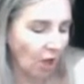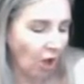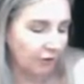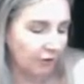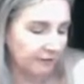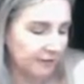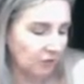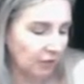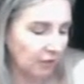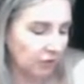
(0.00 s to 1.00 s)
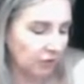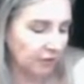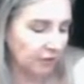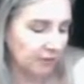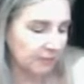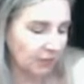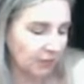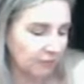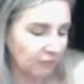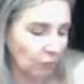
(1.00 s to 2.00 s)
On the physical level, you can
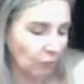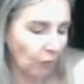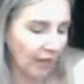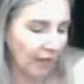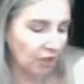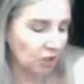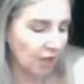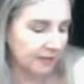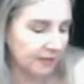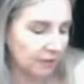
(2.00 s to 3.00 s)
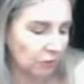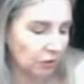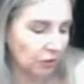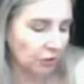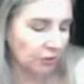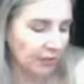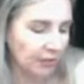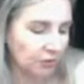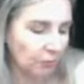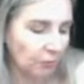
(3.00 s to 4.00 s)
expect to feel more energized and renewed
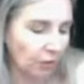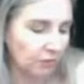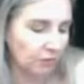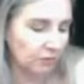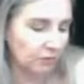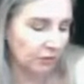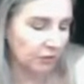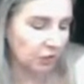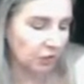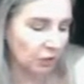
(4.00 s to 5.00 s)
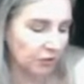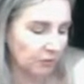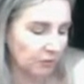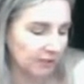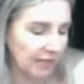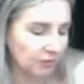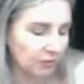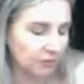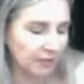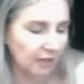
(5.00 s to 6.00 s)
as your body returns to its
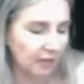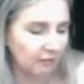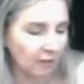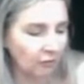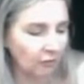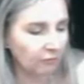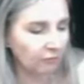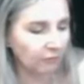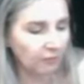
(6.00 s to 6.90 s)
natural state of health.